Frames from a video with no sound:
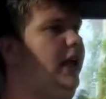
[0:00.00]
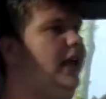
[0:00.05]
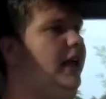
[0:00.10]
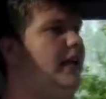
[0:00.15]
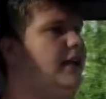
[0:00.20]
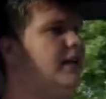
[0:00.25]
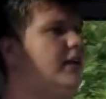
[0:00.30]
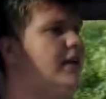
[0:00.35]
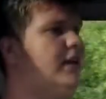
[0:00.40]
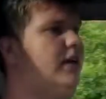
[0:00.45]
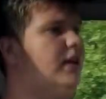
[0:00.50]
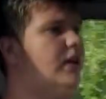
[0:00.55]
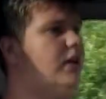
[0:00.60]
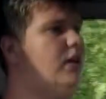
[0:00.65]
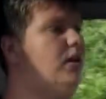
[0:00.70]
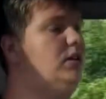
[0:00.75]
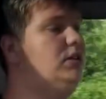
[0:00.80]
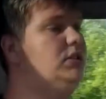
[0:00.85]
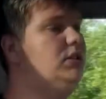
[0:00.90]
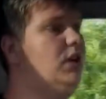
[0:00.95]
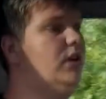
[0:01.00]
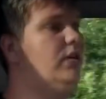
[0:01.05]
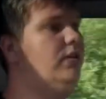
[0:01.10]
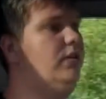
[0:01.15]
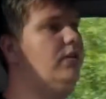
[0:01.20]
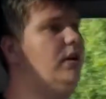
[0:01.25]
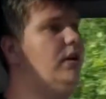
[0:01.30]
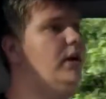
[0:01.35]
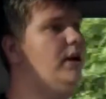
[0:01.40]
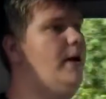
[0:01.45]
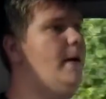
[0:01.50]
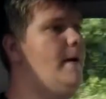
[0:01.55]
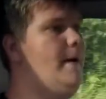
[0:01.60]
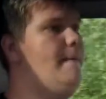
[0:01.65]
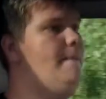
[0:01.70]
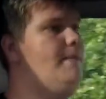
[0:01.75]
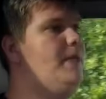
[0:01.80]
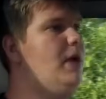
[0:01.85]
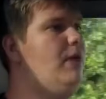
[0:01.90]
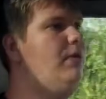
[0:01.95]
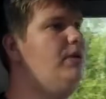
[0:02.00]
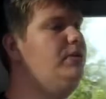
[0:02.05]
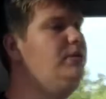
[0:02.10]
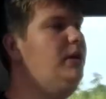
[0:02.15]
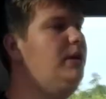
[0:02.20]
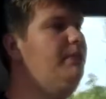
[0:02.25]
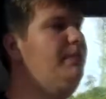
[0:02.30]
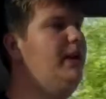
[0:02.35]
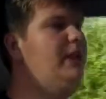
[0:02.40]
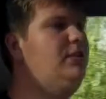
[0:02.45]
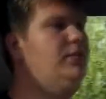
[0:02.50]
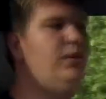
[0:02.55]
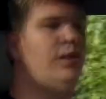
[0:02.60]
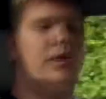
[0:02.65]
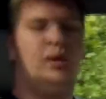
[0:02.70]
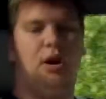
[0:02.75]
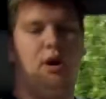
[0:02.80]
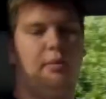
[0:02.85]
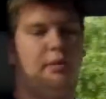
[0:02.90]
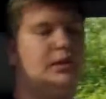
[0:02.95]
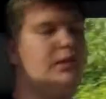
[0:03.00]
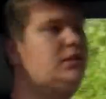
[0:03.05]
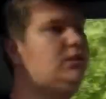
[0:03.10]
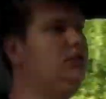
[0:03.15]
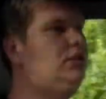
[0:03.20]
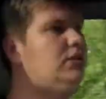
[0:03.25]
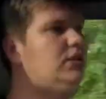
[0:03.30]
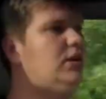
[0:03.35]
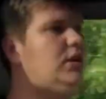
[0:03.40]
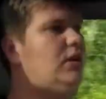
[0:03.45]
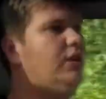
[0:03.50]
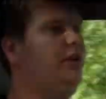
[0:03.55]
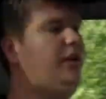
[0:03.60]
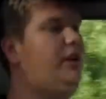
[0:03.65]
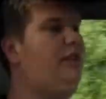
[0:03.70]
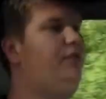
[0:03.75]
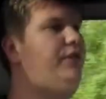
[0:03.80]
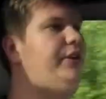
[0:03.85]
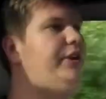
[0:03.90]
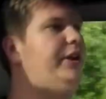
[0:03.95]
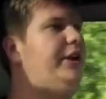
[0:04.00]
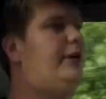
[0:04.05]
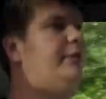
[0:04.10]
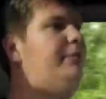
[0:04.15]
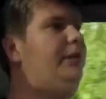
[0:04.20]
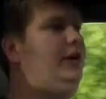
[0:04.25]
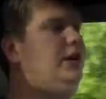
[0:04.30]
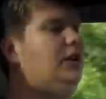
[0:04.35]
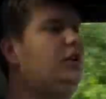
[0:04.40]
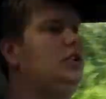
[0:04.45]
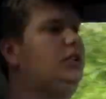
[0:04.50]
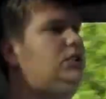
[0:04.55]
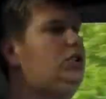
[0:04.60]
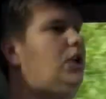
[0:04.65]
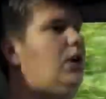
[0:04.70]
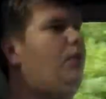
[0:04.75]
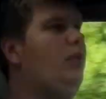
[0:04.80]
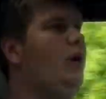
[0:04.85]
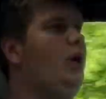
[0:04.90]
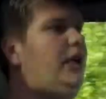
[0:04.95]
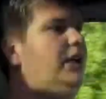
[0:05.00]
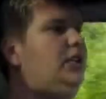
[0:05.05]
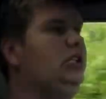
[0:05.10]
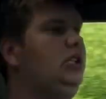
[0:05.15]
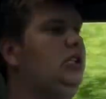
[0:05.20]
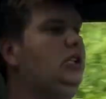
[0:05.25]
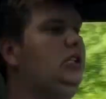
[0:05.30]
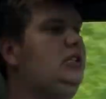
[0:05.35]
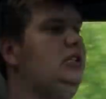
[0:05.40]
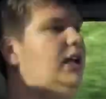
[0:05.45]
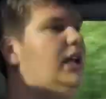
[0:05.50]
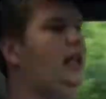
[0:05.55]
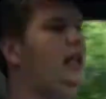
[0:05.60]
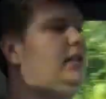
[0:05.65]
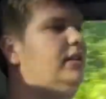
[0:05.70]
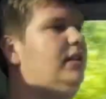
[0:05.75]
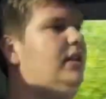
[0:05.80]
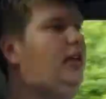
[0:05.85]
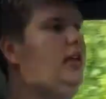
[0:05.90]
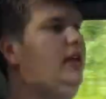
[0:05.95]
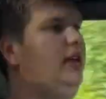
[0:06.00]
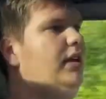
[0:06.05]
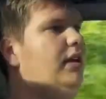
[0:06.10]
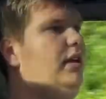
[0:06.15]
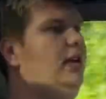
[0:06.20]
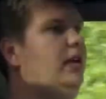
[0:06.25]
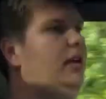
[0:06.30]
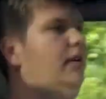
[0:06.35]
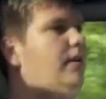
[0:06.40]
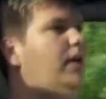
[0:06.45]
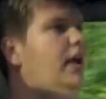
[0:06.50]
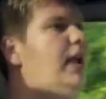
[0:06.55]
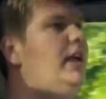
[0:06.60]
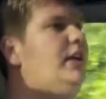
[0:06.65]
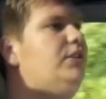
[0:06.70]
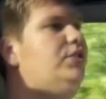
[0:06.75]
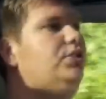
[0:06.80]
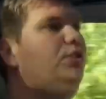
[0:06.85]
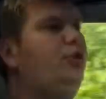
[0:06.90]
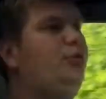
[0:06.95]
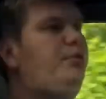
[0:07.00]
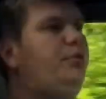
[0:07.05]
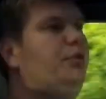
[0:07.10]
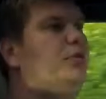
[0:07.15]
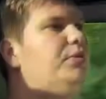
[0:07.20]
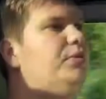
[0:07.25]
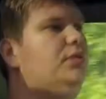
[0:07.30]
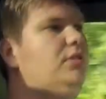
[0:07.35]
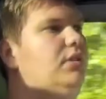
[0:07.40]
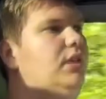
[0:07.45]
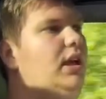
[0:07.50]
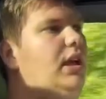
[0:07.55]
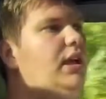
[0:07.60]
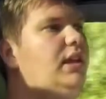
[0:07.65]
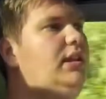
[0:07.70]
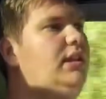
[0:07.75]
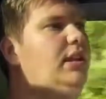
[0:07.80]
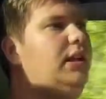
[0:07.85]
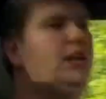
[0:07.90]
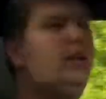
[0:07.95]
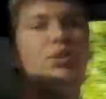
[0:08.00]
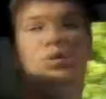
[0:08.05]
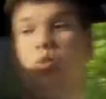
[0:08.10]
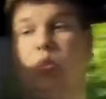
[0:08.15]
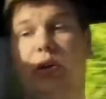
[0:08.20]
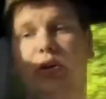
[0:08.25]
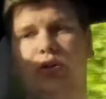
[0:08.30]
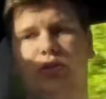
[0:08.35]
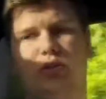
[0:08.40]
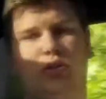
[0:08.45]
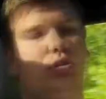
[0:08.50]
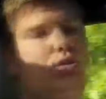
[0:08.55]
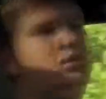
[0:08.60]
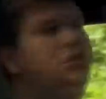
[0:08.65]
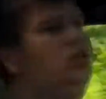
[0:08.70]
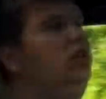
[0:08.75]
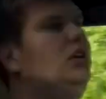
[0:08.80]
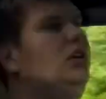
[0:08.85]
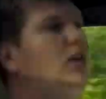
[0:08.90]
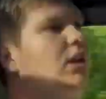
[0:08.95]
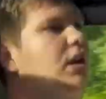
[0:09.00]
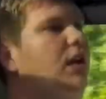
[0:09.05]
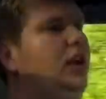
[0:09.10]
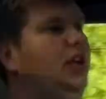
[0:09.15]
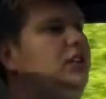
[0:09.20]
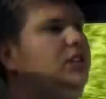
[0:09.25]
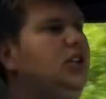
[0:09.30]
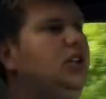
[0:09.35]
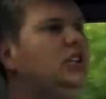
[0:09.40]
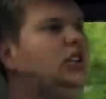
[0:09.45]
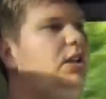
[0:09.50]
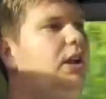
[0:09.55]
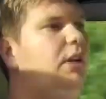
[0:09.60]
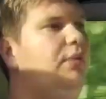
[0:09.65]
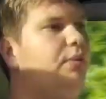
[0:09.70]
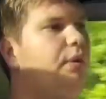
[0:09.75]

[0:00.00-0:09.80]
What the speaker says: And also I want to get back to your comments on that video, because someone actually said, hey, you should put 18-inch wheels. It's actually